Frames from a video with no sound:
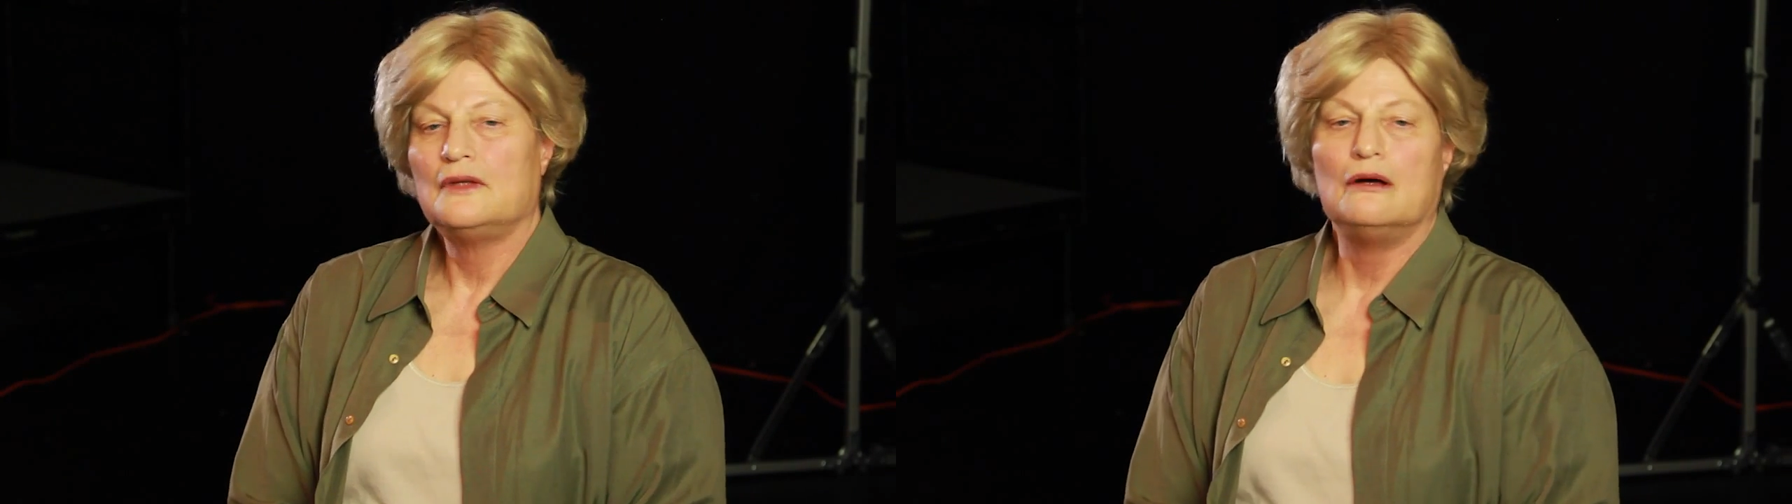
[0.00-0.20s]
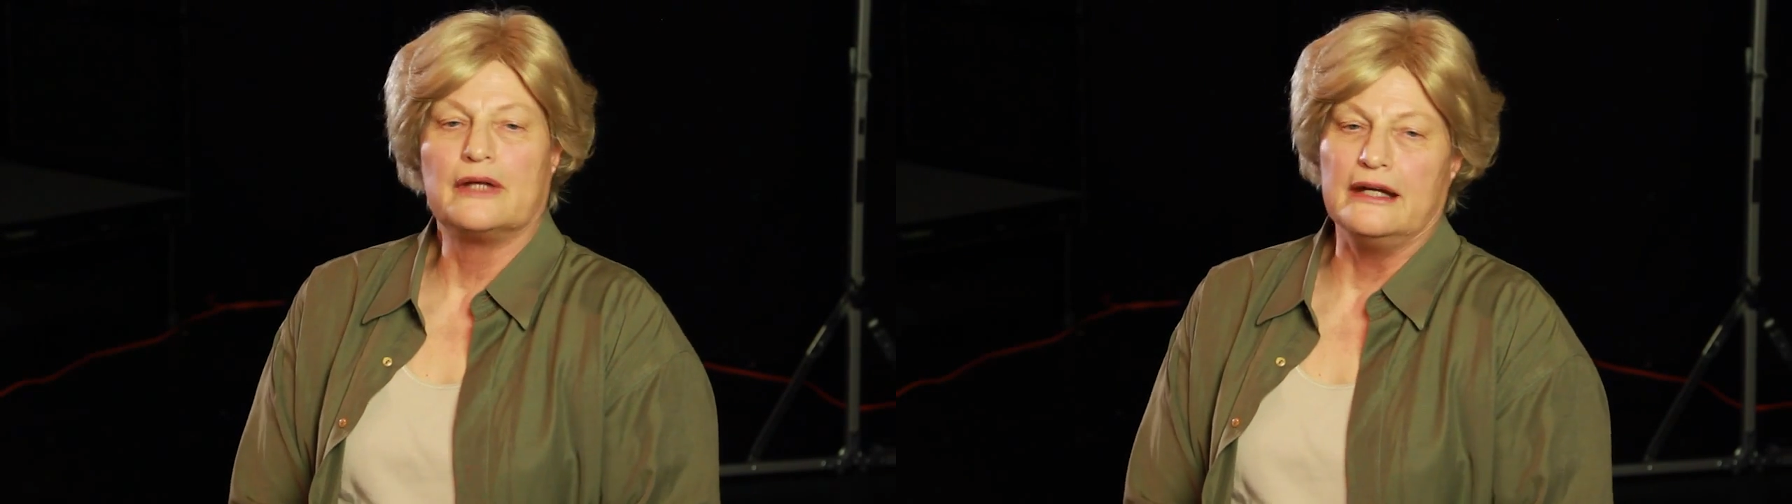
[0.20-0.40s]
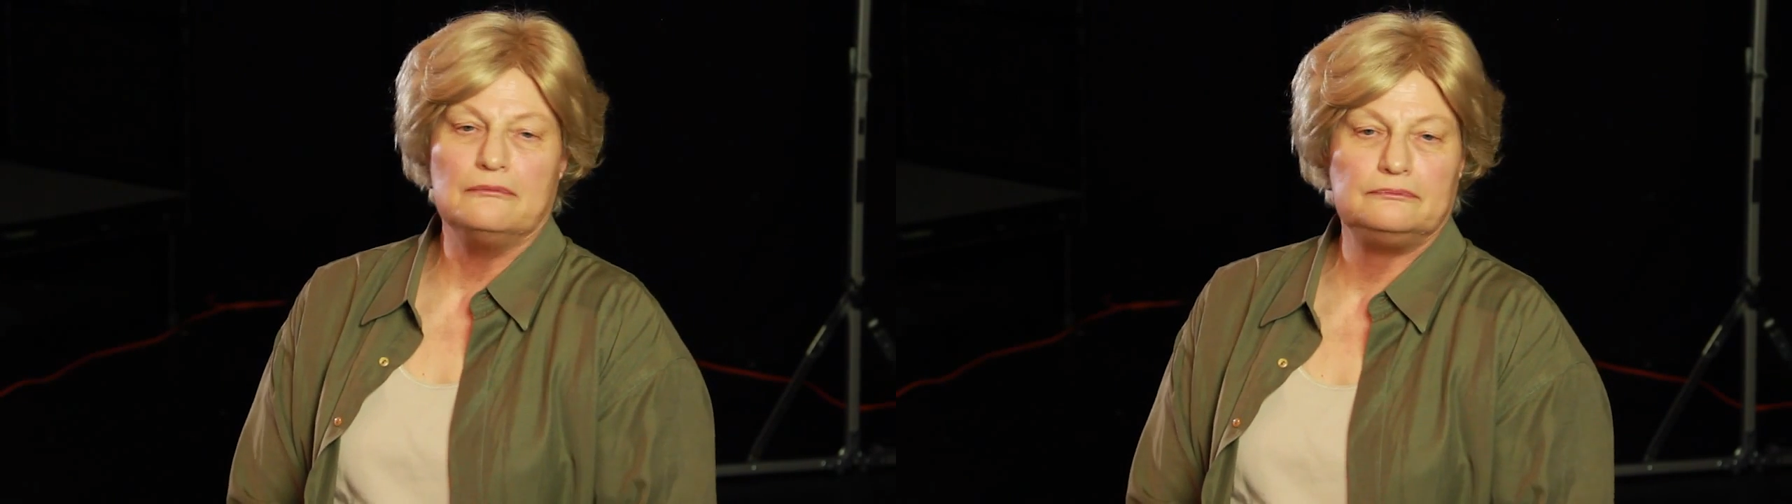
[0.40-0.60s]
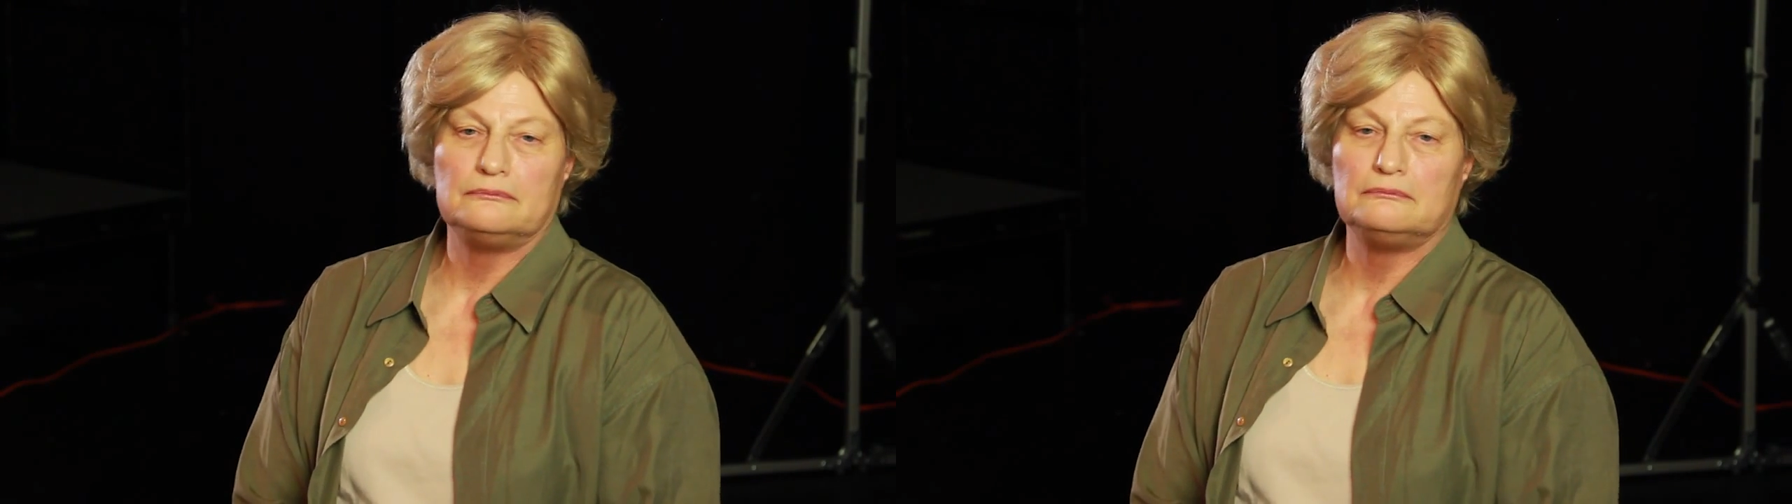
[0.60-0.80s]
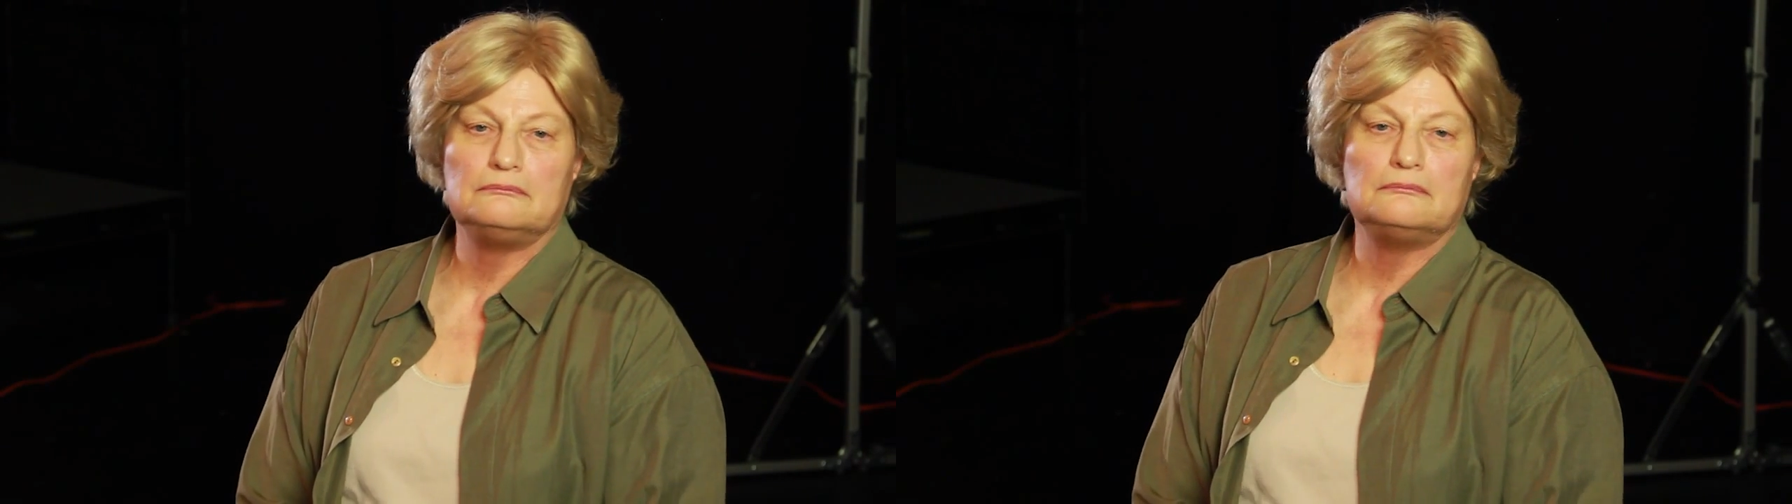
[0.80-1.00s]
Okay,
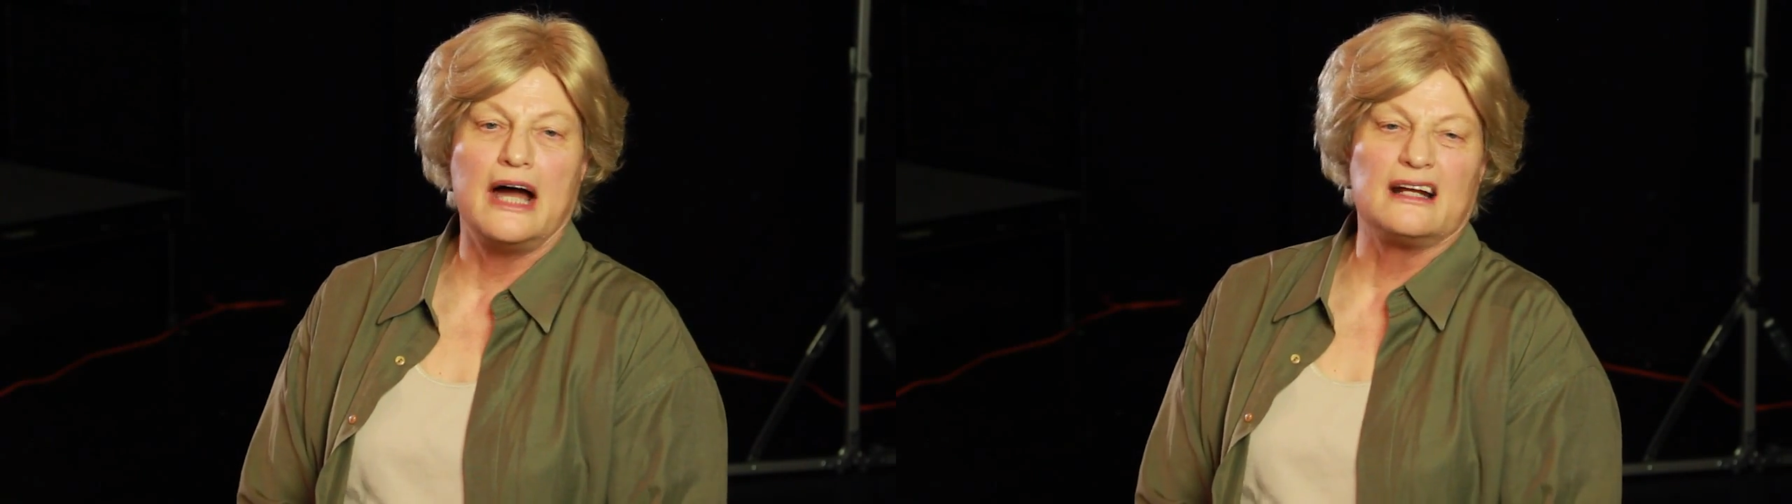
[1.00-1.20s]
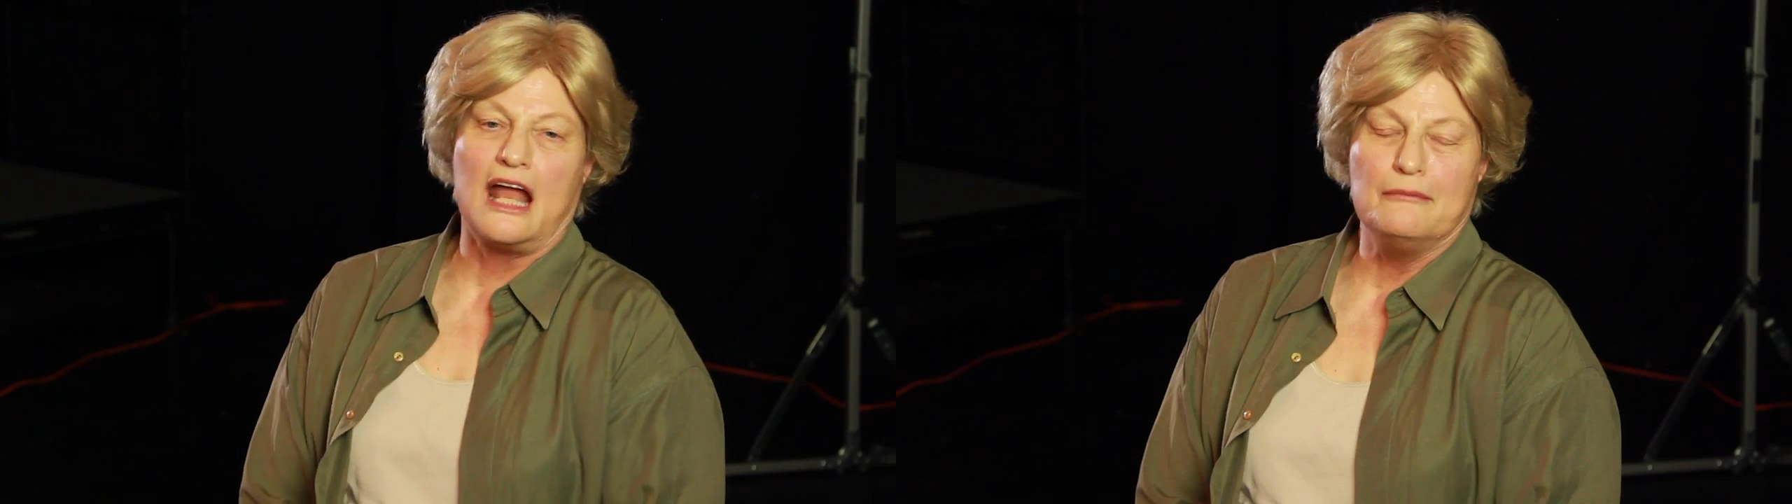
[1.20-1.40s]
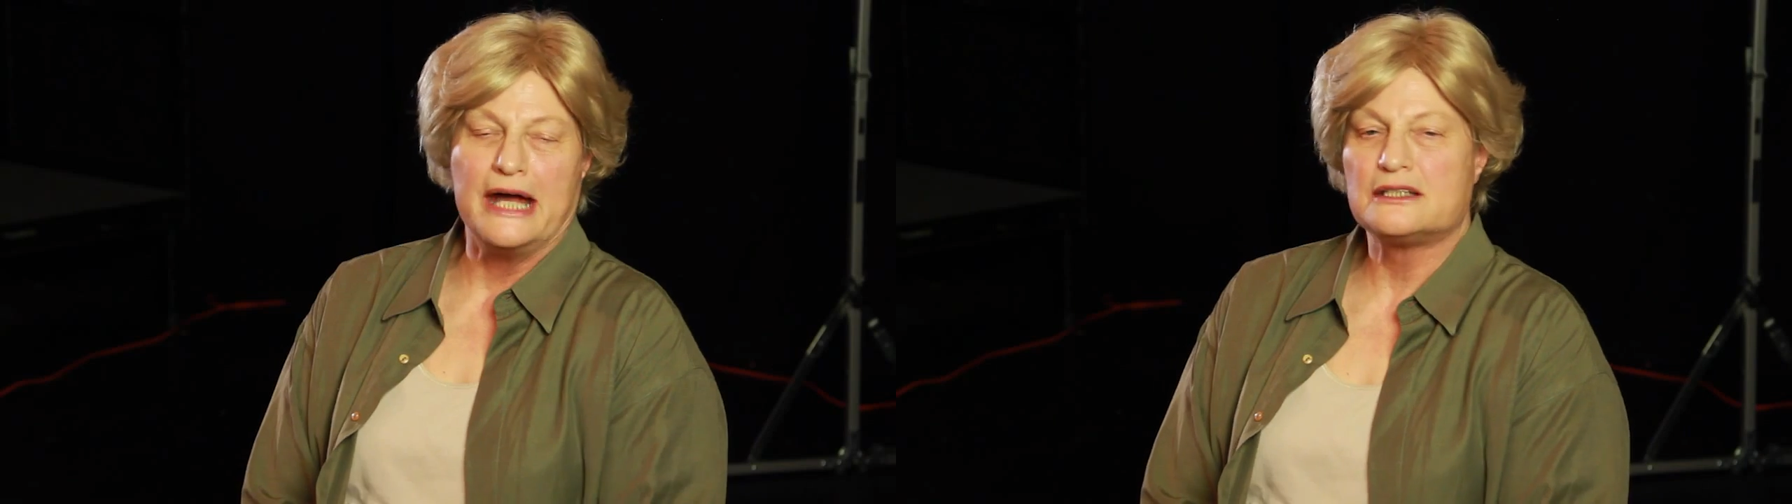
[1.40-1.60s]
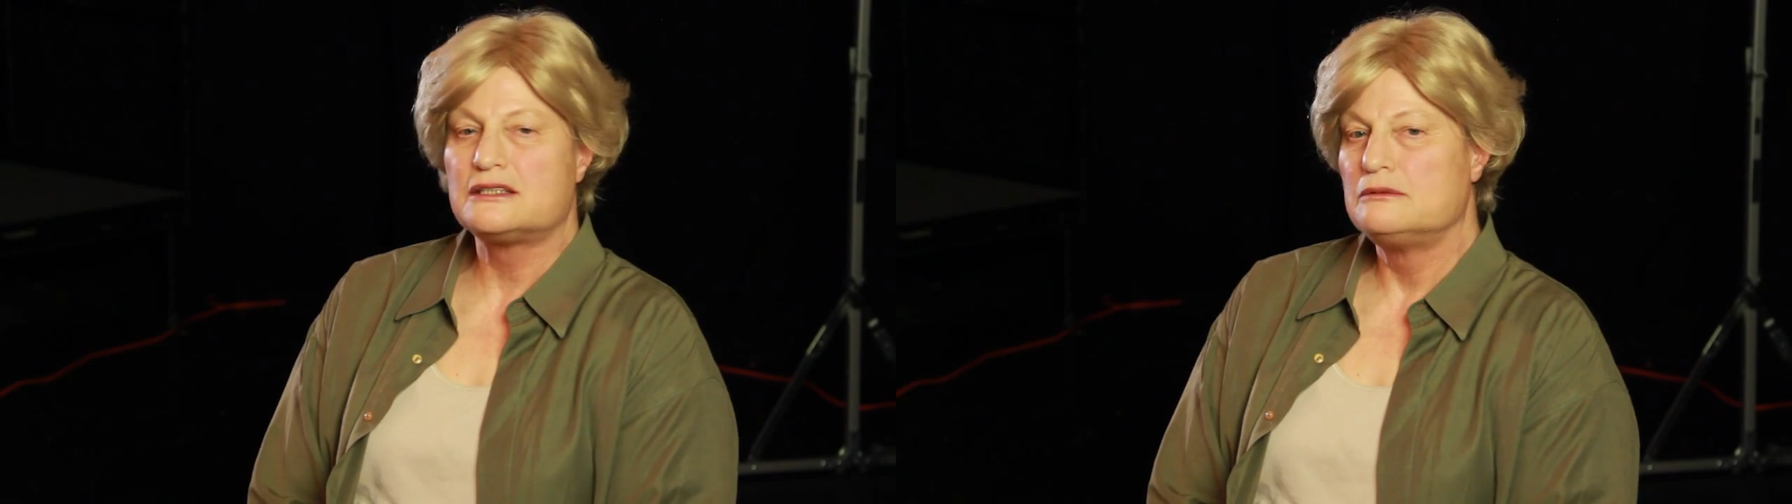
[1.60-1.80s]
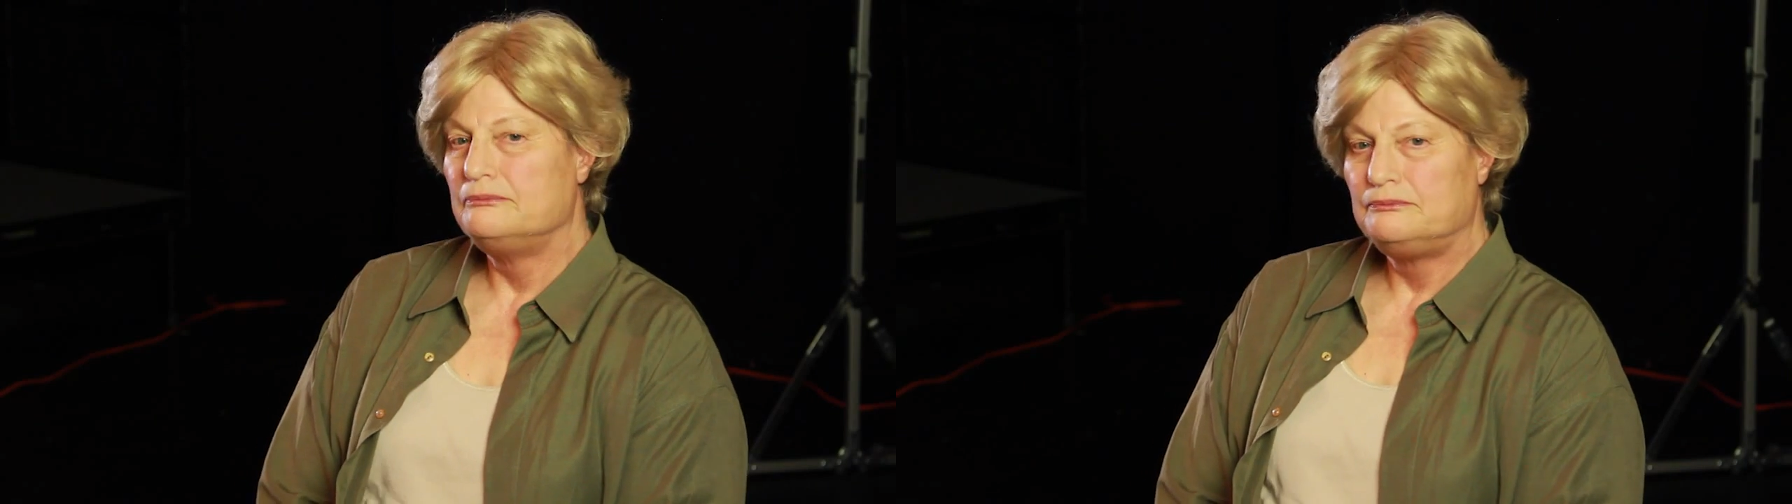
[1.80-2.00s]
I climaxed.